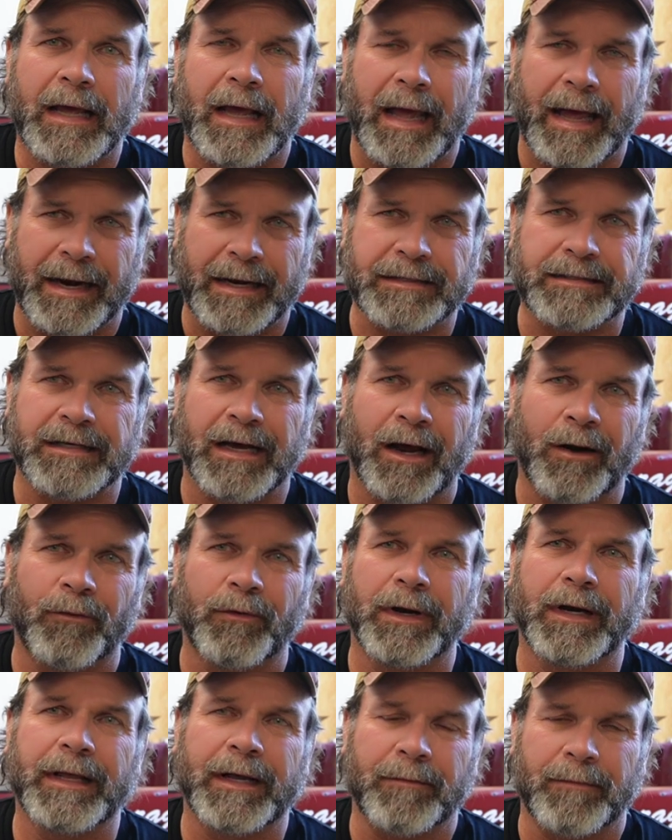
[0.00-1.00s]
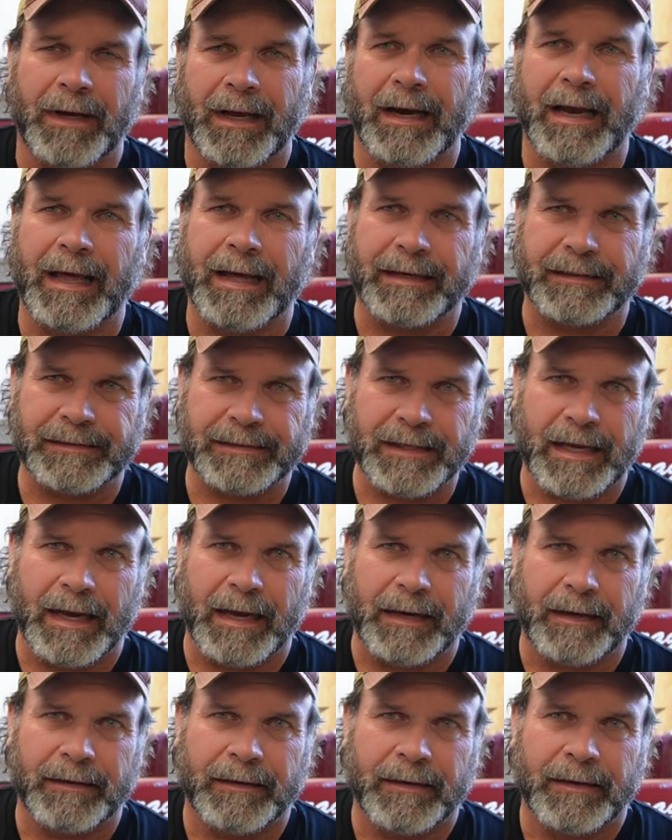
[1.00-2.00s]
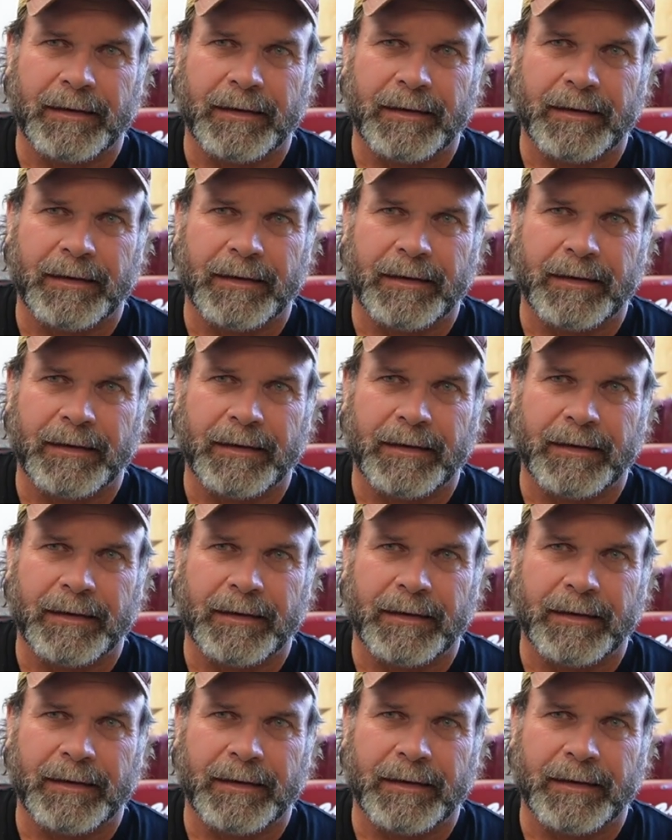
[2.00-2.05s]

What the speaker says: and it's not really in my line of sight.